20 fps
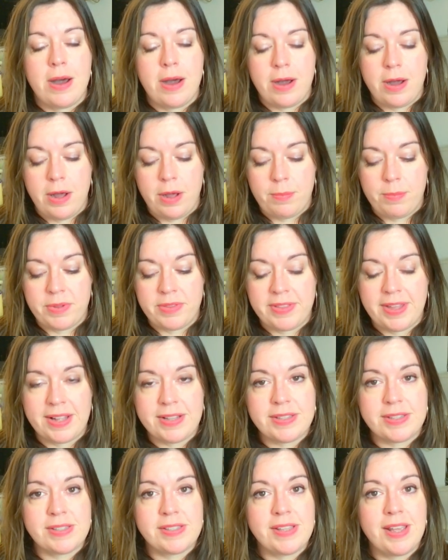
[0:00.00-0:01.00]
But
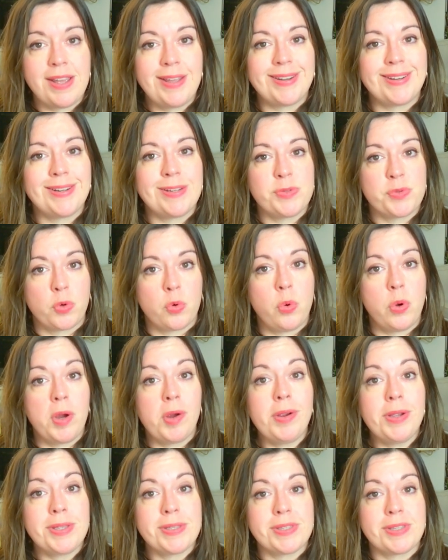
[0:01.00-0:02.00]
that said, it is
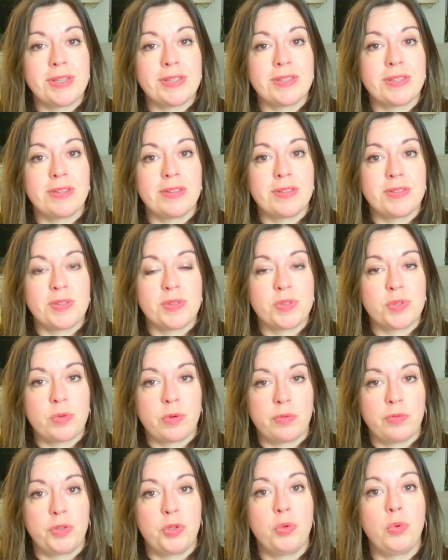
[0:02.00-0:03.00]
Aquarius season. This is
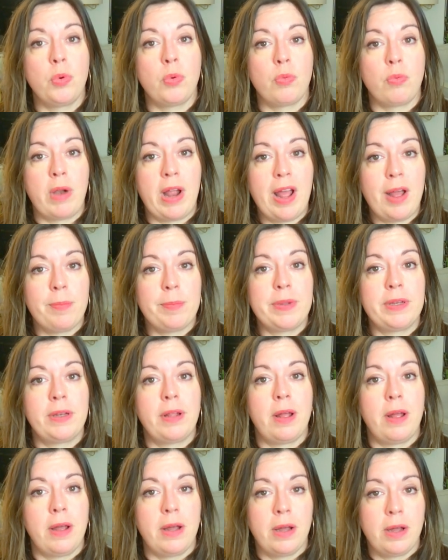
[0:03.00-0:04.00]
sort of you are
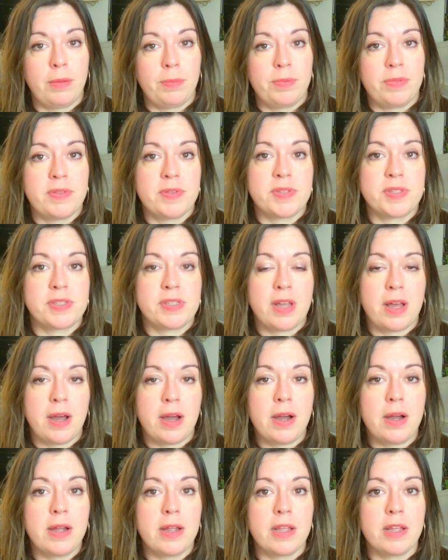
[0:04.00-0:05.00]
wrapping up this
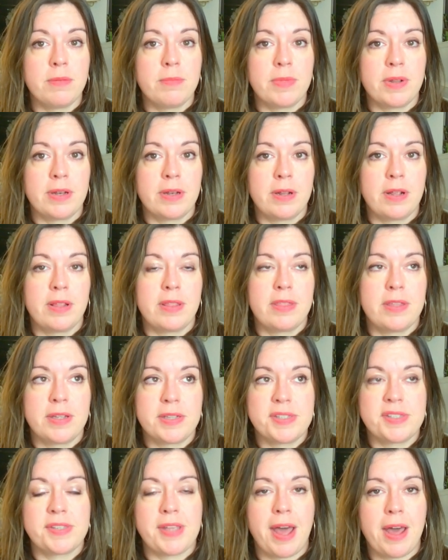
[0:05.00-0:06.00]
time. And I
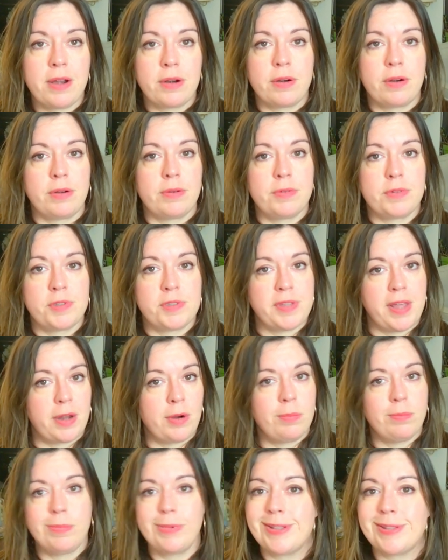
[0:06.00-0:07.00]
think Saturn
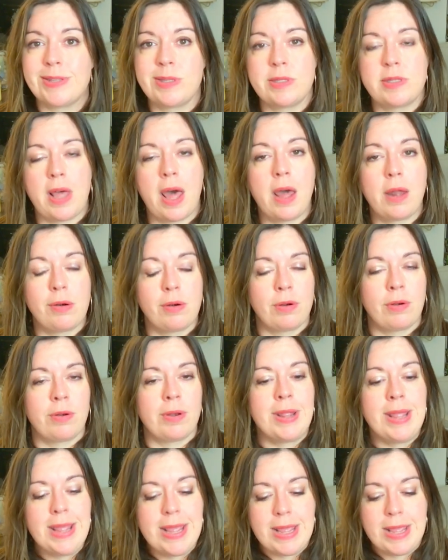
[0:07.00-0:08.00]
being
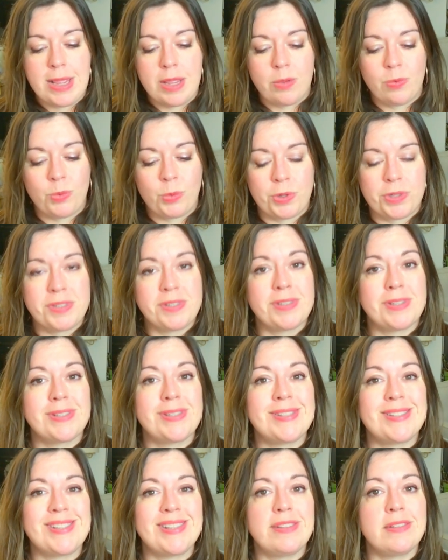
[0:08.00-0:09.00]
Saturn, it wants to
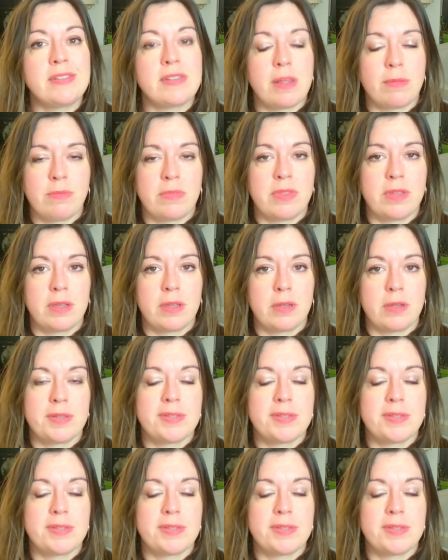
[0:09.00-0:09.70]
see something.